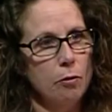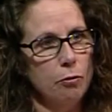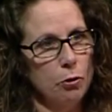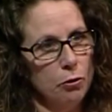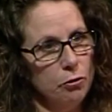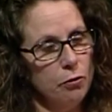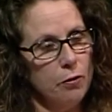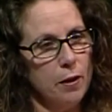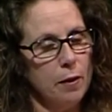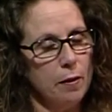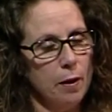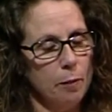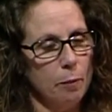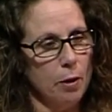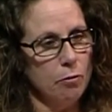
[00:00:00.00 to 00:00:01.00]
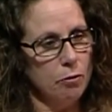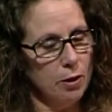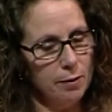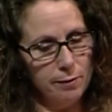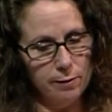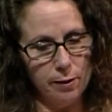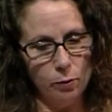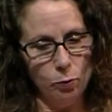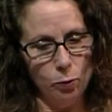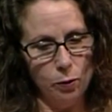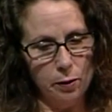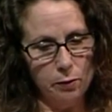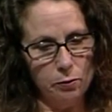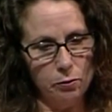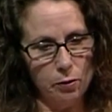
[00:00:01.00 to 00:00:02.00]
first thing that my friend said
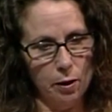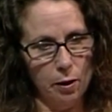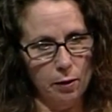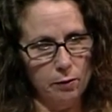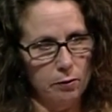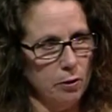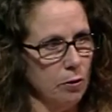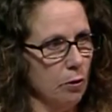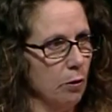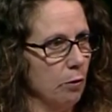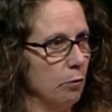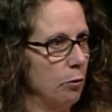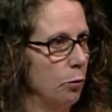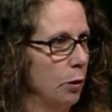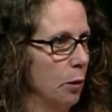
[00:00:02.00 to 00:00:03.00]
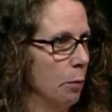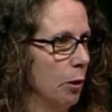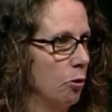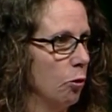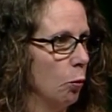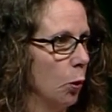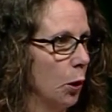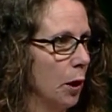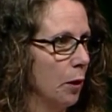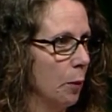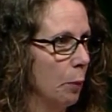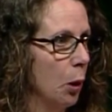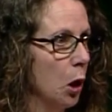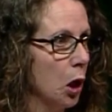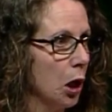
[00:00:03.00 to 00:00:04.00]
was, I see they're doing a bunch of work in the
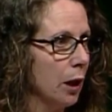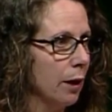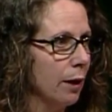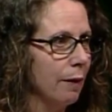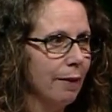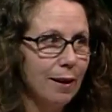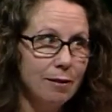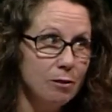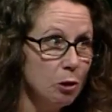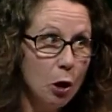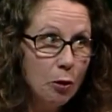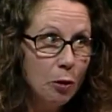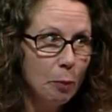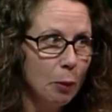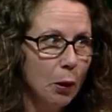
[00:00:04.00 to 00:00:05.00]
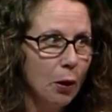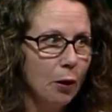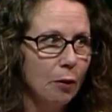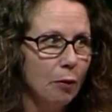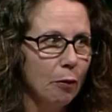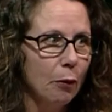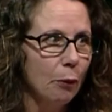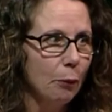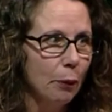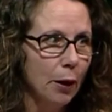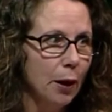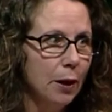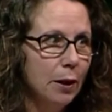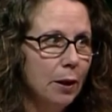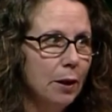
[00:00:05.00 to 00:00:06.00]
park. That's not the park though, right?